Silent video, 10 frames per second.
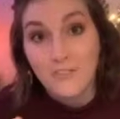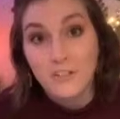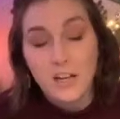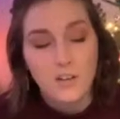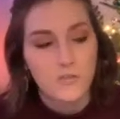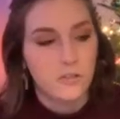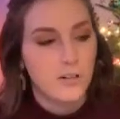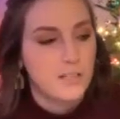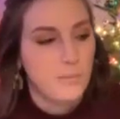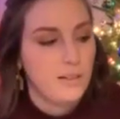every day for the
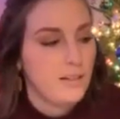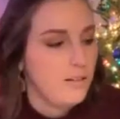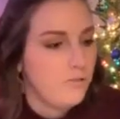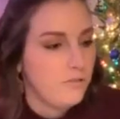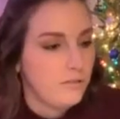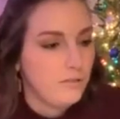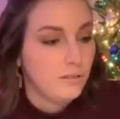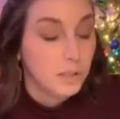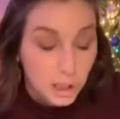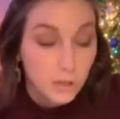rest of my life.
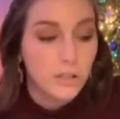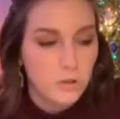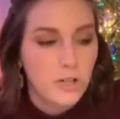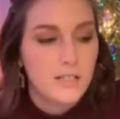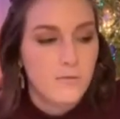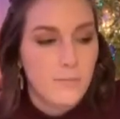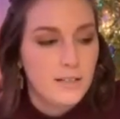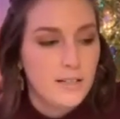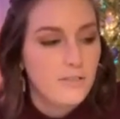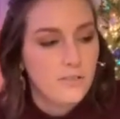Literally the rest of my
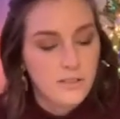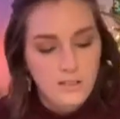life.